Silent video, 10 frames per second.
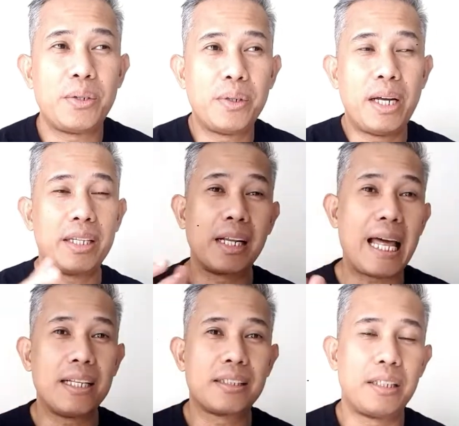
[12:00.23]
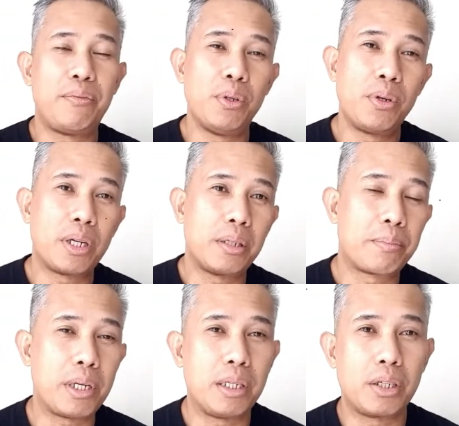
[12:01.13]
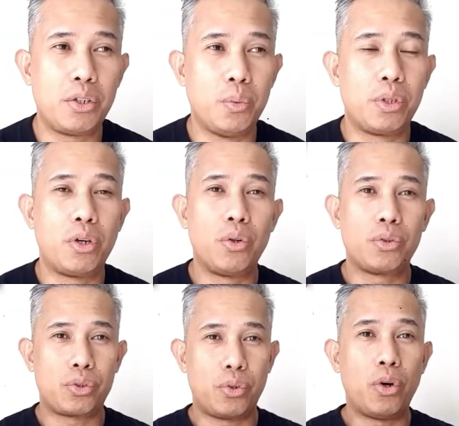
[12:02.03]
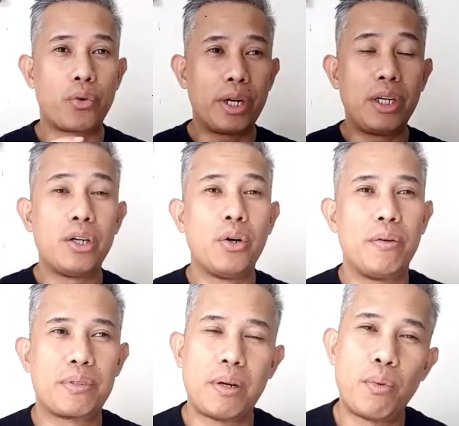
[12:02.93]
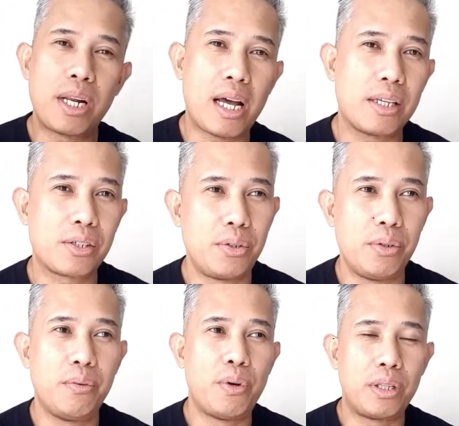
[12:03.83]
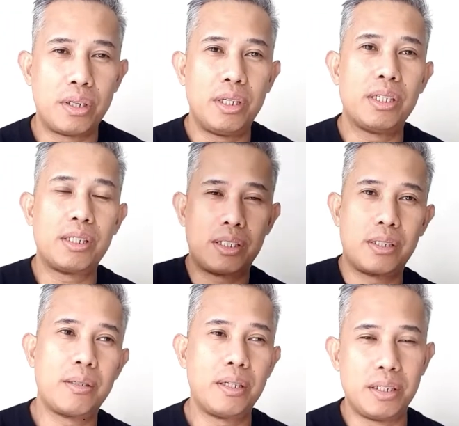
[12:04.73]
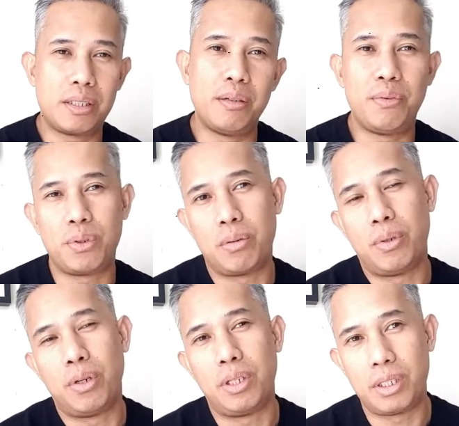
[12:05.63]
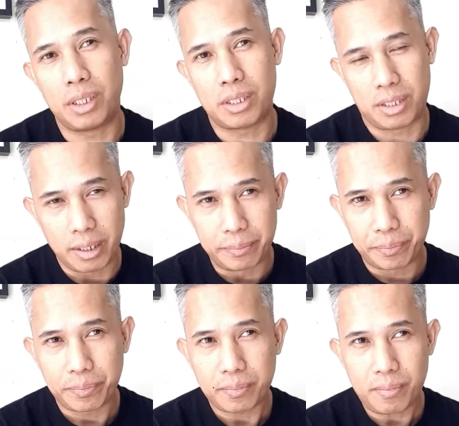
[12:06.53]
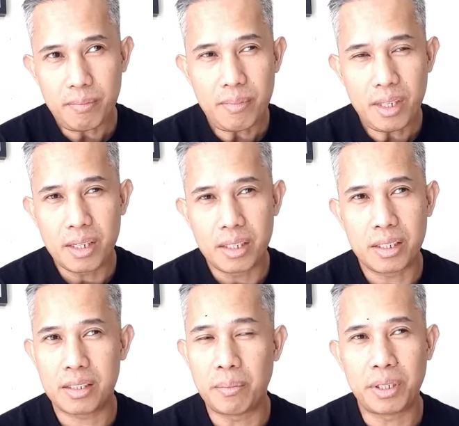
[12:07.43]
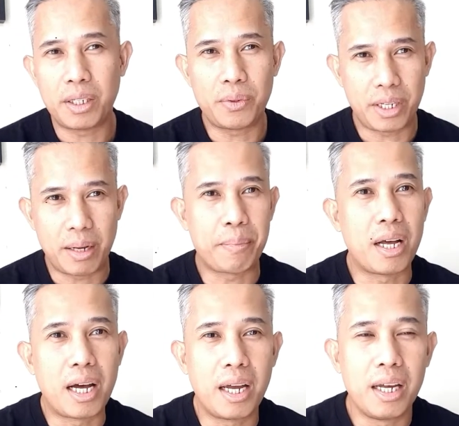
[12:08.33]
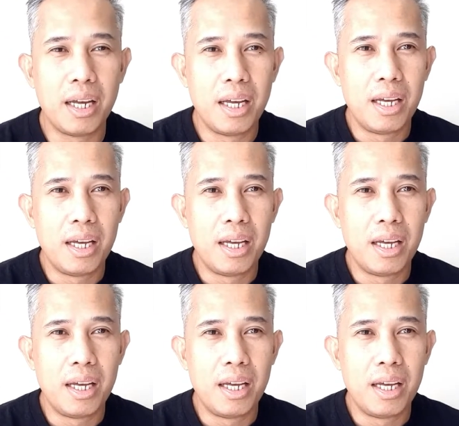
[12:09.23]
so at a glance, if you look at the product, you would also already know if someone asks you whether this is diffusible, this is something that you can apply,